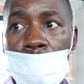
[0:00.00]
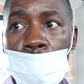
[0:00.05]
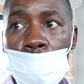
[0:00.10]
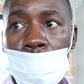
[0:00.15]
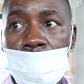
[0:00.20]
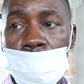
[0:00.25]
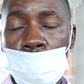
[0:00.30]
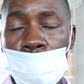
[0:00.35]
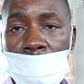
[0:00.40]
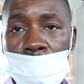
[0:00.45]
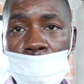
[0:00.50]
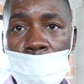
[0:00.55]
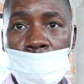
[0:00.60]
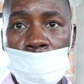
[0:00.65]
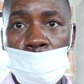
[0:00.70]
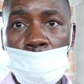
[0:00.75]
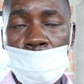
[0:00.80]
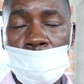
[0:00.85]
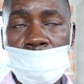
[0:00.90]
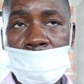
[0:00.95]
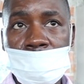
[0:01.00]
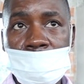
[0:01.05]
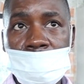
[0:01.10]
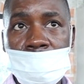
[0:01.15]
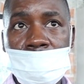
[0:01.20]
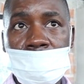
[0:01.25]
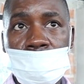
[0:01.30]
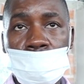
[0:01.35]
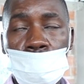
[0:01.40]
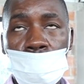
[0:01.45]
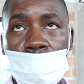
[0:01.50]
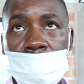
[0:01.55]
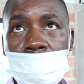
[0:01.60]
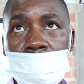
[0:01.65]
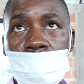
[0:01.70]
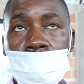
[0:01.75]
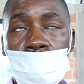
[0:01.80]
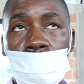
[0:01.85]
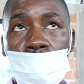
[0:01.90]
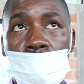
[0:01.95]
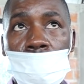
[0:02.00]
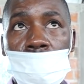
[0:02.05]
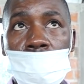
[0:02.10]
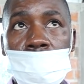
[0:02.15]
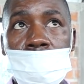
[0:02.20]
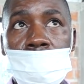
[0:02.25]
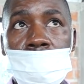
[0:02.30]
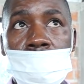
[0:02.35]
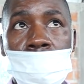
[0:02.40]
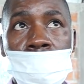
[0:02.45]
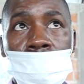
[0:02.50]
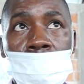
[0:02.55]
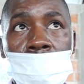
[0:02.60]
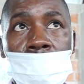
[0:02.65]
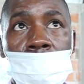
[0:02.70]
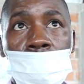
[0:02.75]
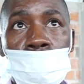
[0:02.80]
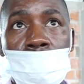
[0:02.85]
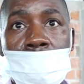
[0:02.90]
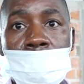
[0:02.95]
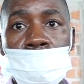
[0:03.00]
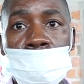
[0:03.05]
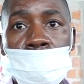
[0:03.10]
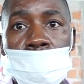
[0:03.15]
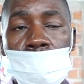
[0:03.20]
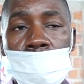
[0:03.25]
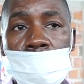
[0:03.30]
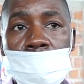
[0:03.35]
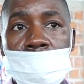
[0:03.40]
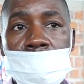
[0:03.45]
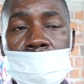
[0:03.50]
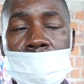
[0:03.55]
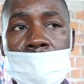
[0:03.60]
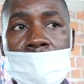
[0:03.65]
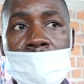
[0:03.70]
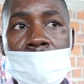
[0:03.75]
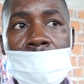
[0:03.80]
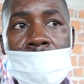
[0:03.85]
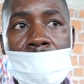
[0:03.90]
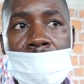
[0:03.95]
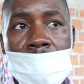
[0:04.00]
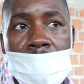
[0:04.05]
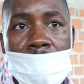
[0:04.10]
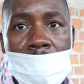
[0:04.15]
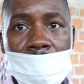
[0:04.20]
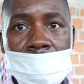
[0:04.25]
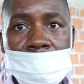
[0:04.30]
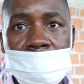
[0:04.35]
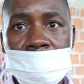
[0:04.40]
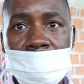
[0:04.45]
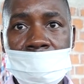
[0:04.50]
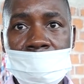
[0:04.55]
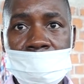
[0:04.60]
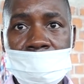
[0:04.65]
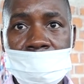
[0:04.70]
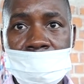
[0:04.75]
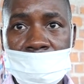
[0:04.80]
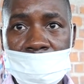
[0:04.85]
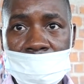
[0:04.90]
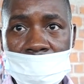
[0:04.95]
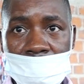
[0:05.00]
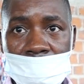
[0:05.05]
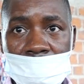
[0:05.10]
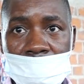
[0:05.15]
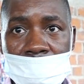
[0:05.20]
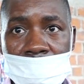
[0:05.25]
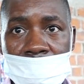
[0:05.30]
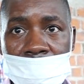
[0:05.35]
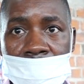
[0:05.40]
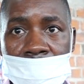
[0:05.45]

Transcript: with one of the offenses, which is called, it was called accessing